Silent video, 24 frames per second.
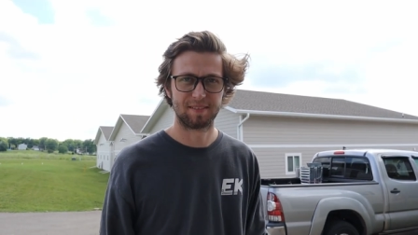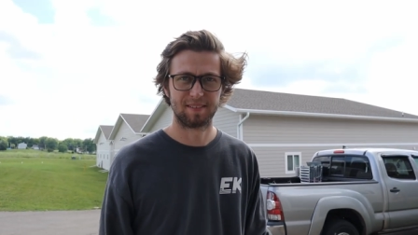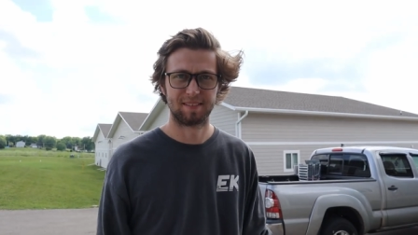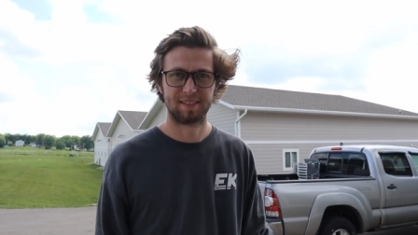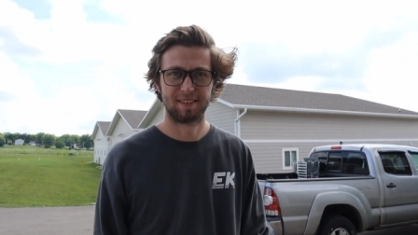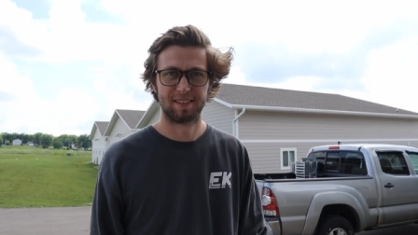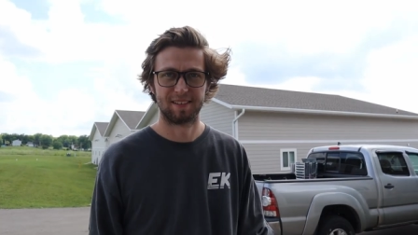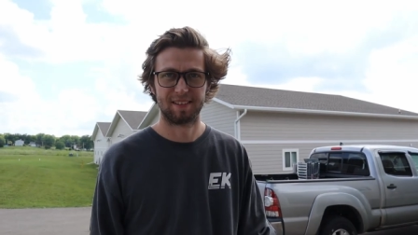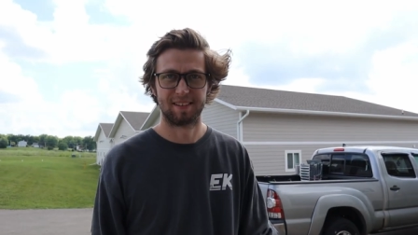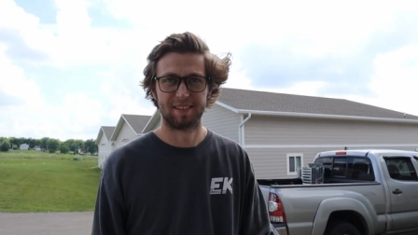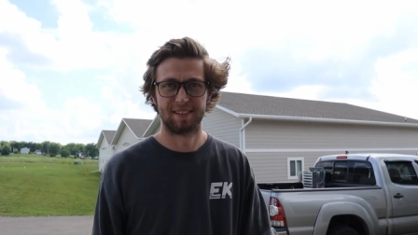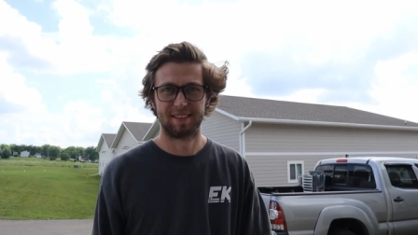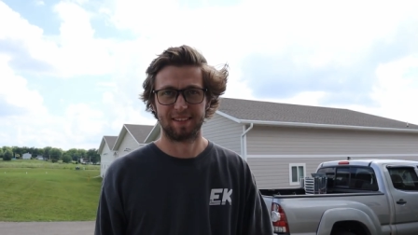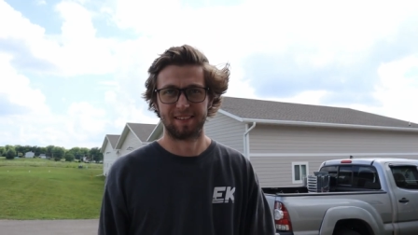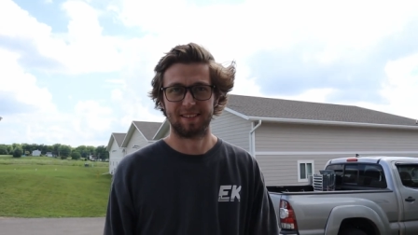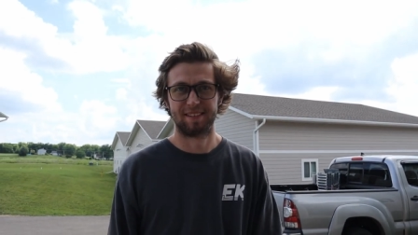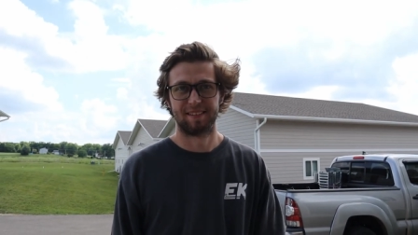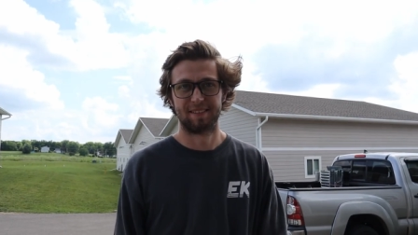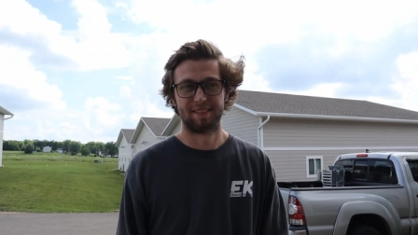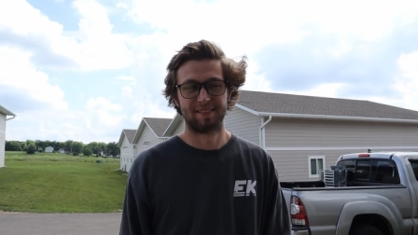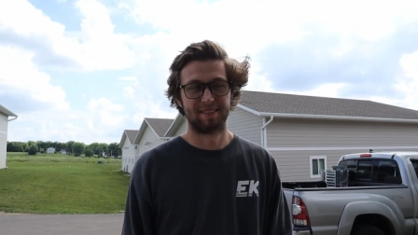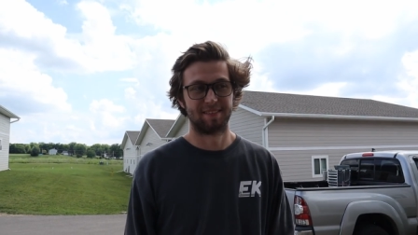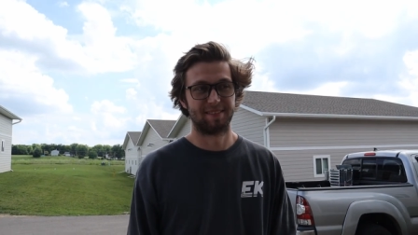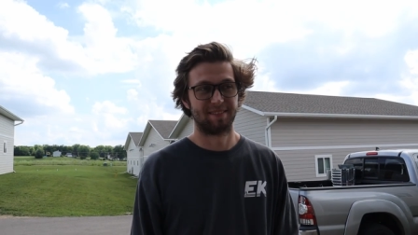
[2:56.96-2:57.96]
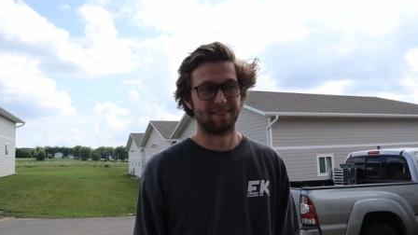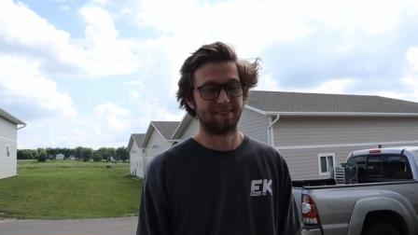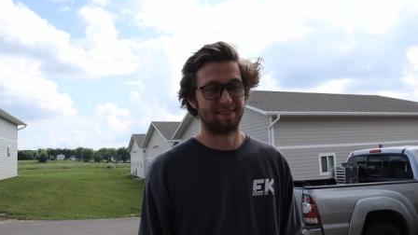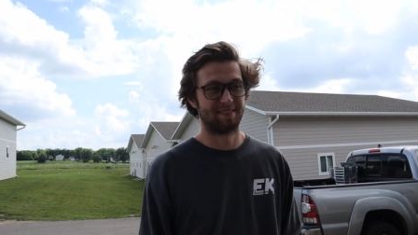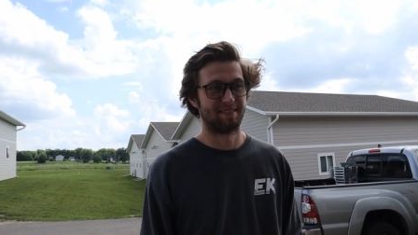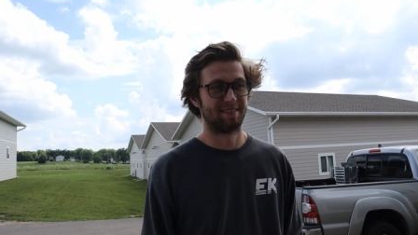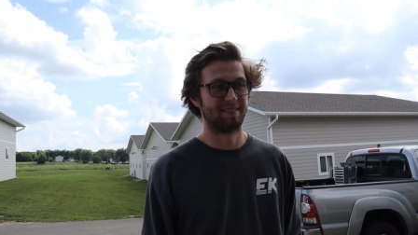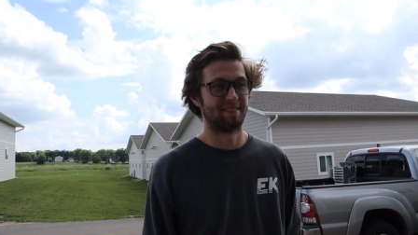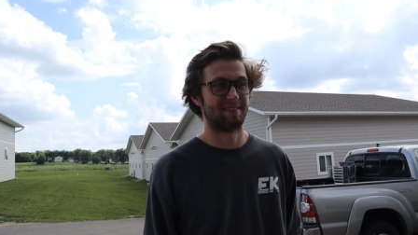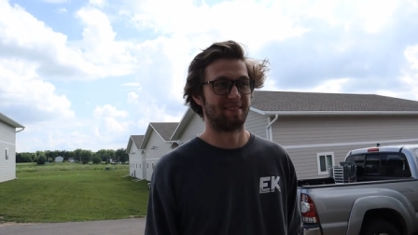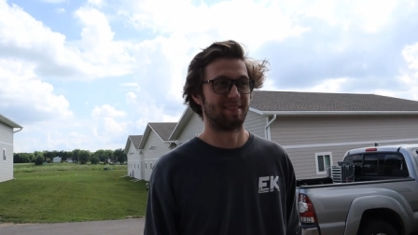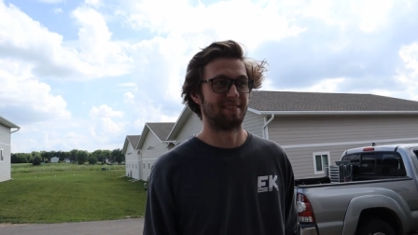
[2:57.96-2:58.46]
I went for one plastic
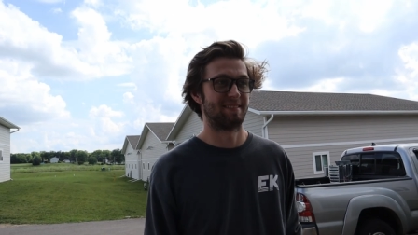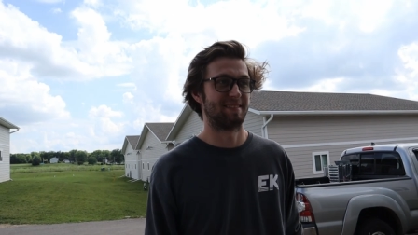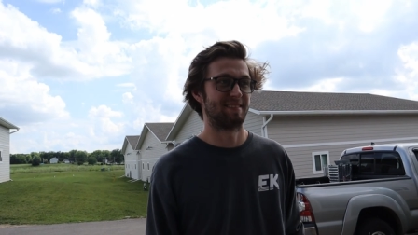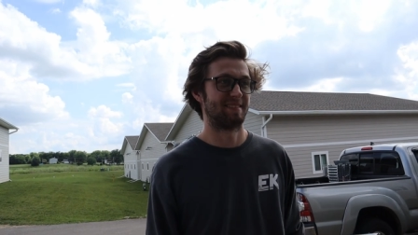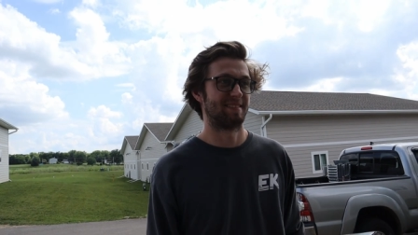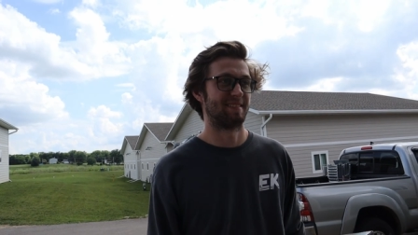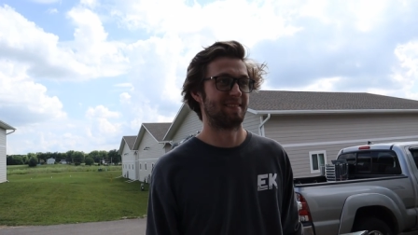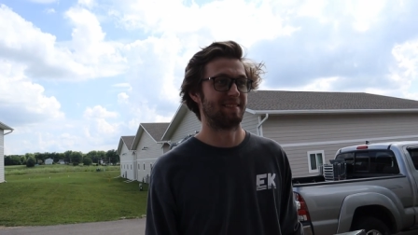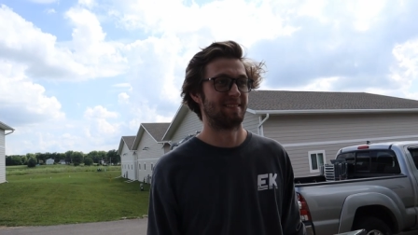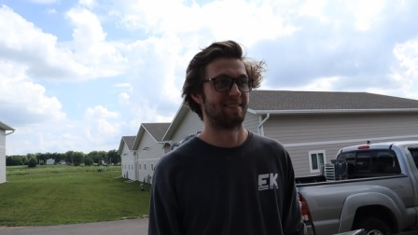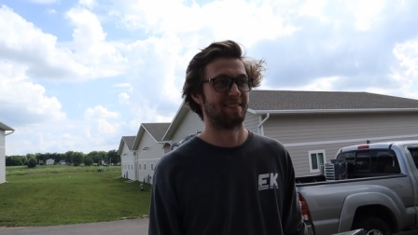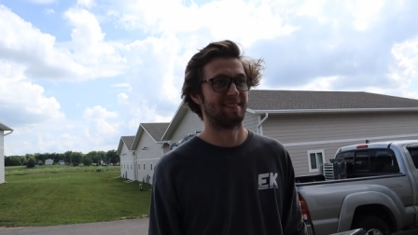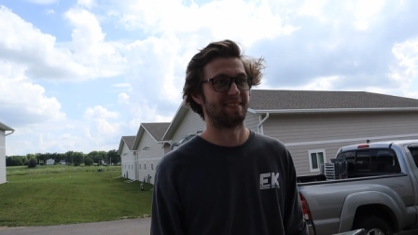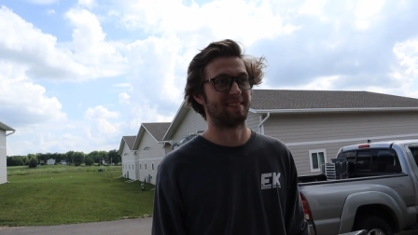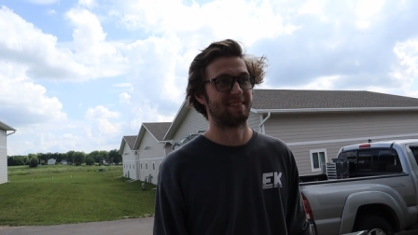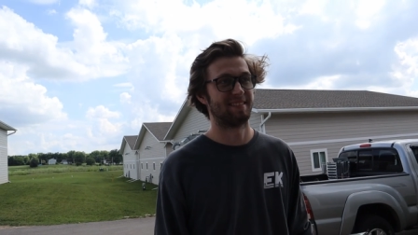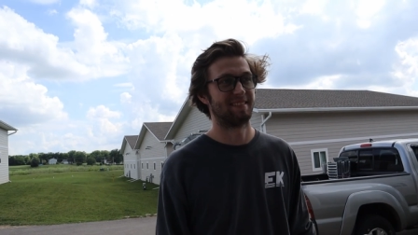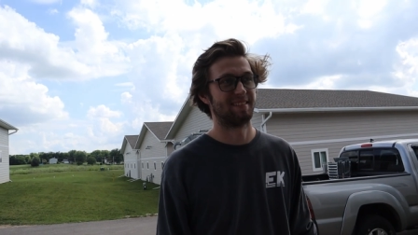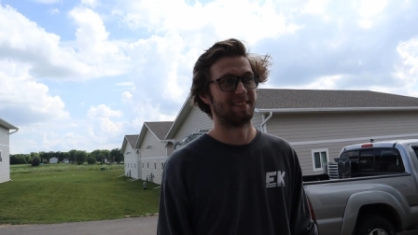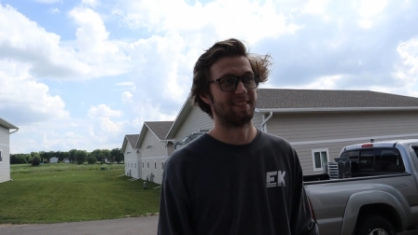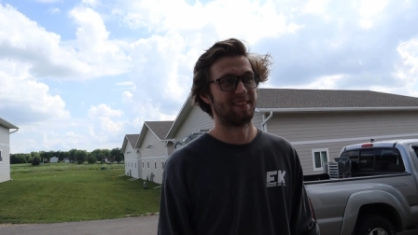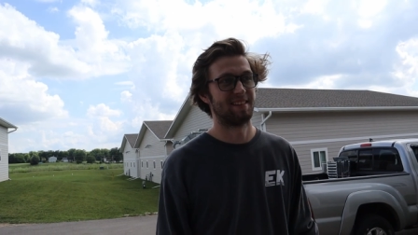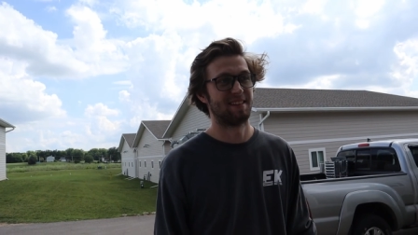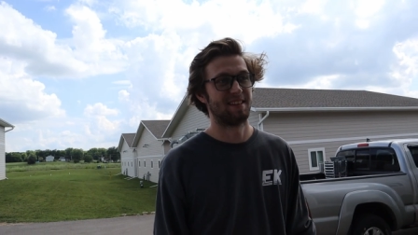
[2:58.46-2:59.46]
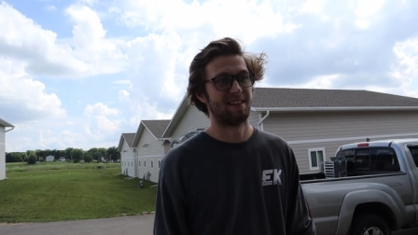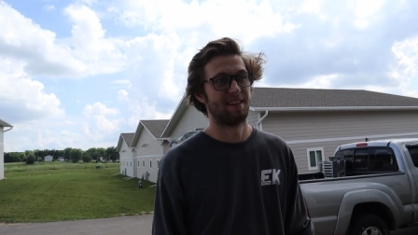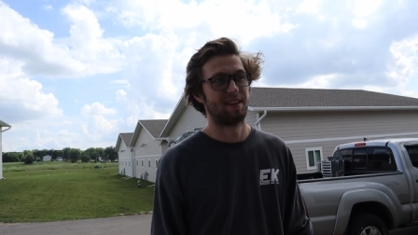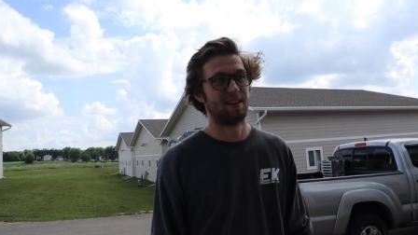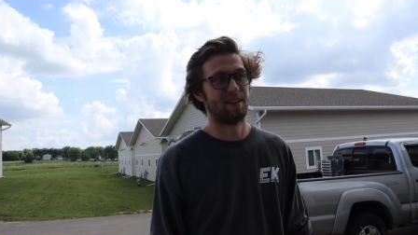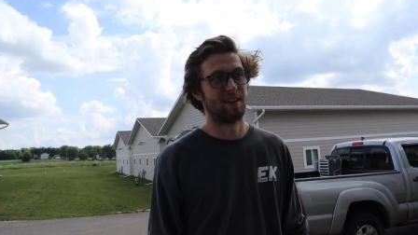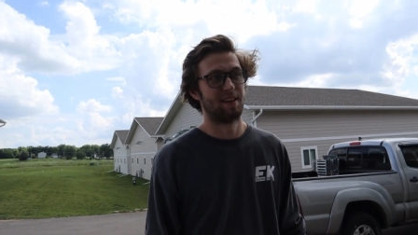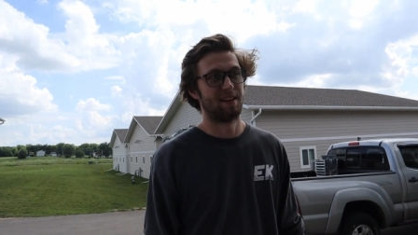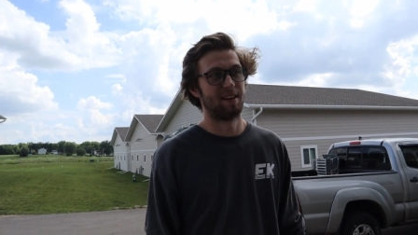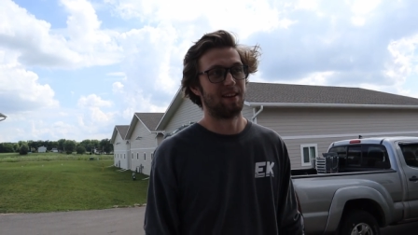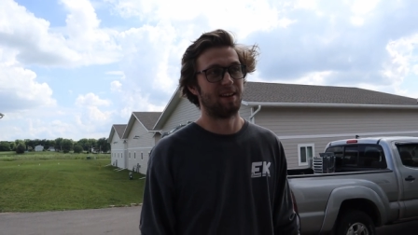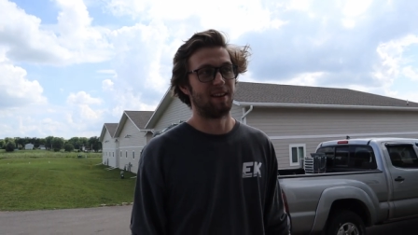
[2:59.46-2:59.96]
box and I spent $85
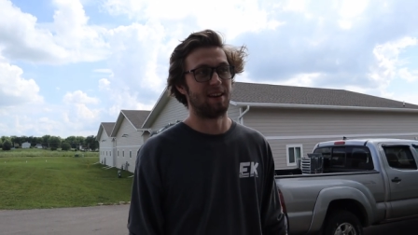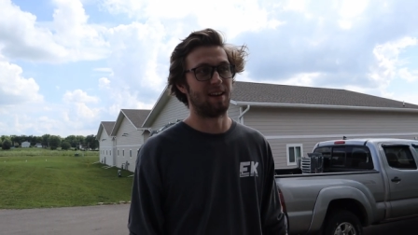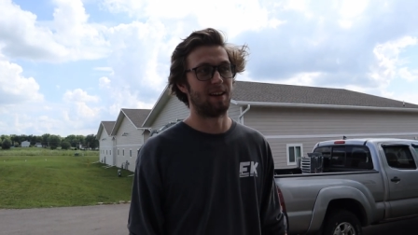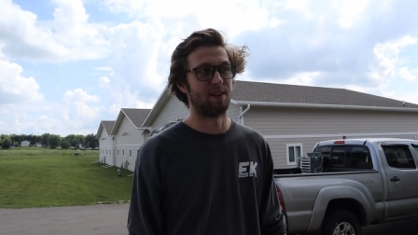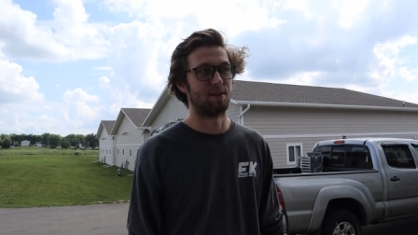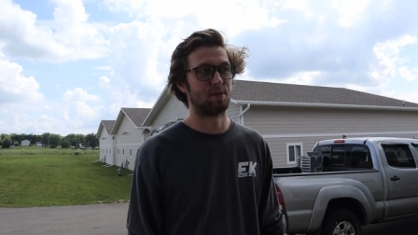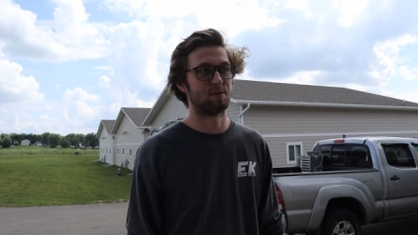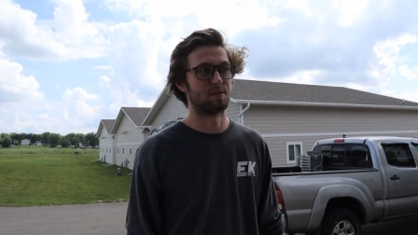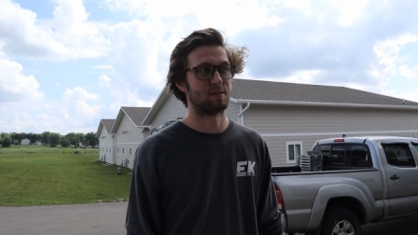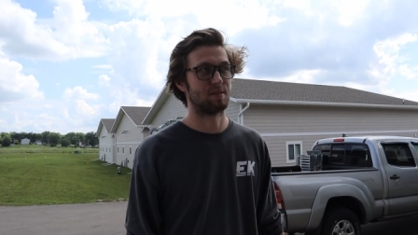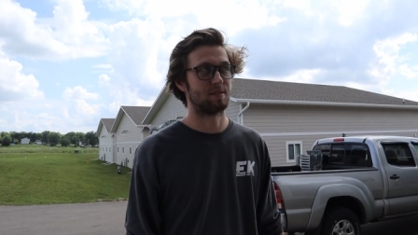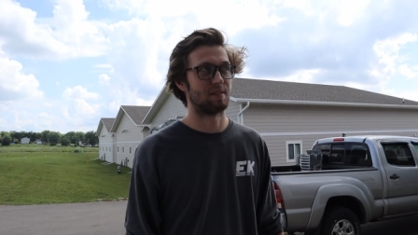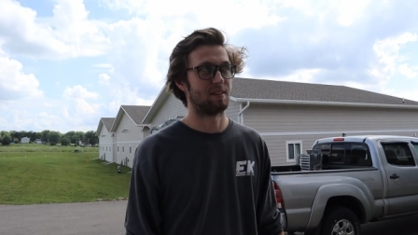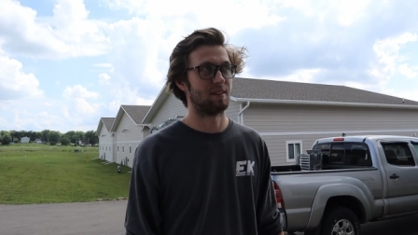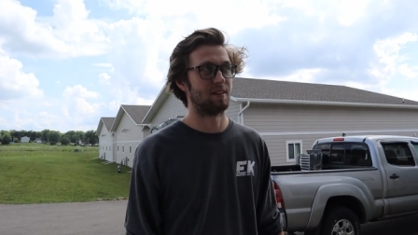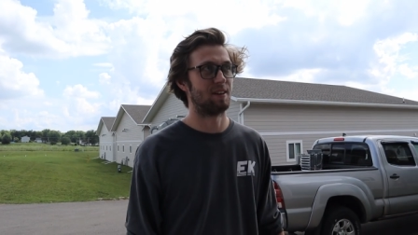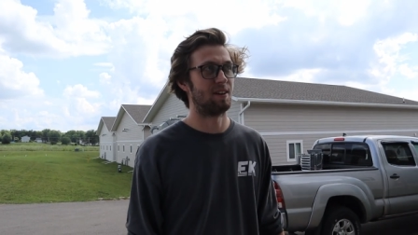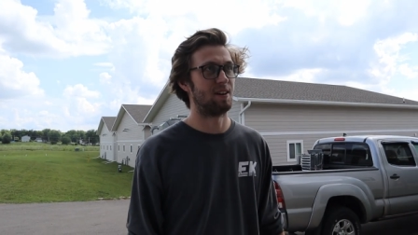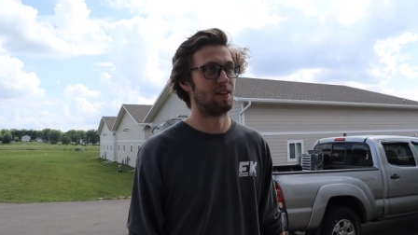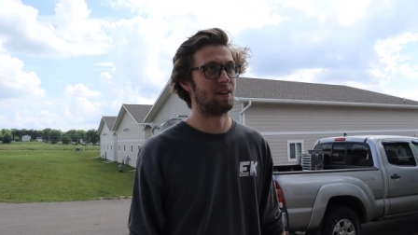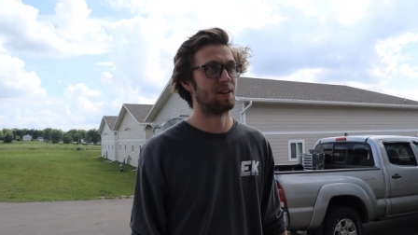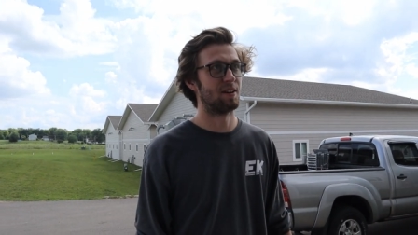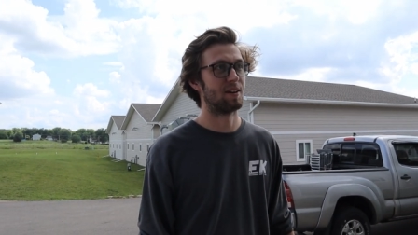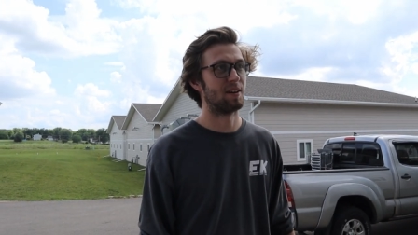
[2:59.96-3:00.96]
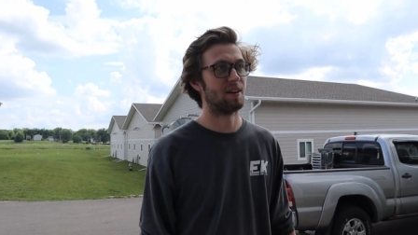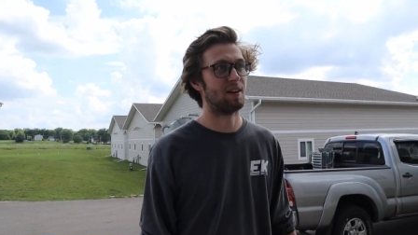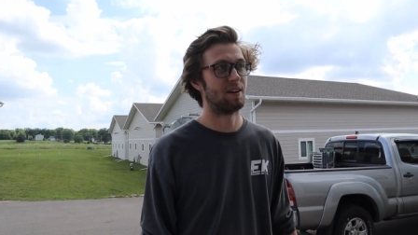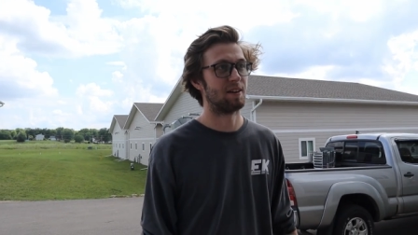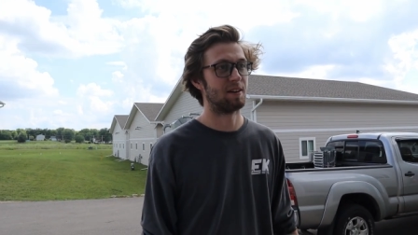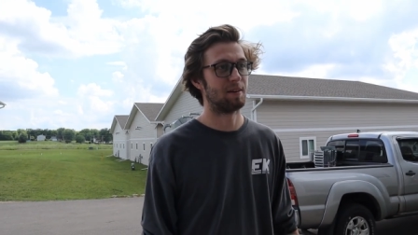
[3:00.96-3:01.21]
yeah, it was under a